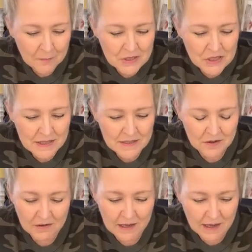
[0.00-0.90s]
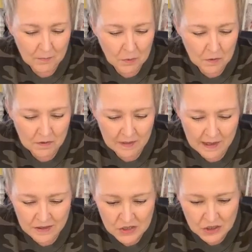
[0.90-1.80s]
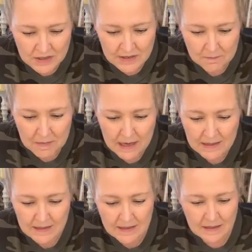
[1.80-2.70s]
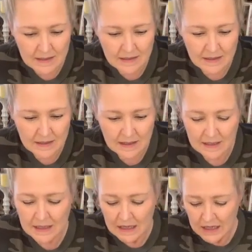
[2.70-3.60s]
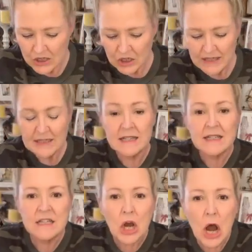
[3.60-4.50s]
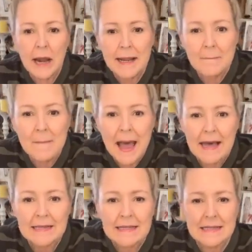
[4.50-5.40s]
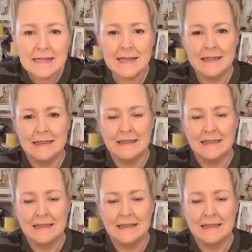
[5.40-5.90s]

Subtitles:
But she's okay. Poor thing's just a mess. Just a snotty mess.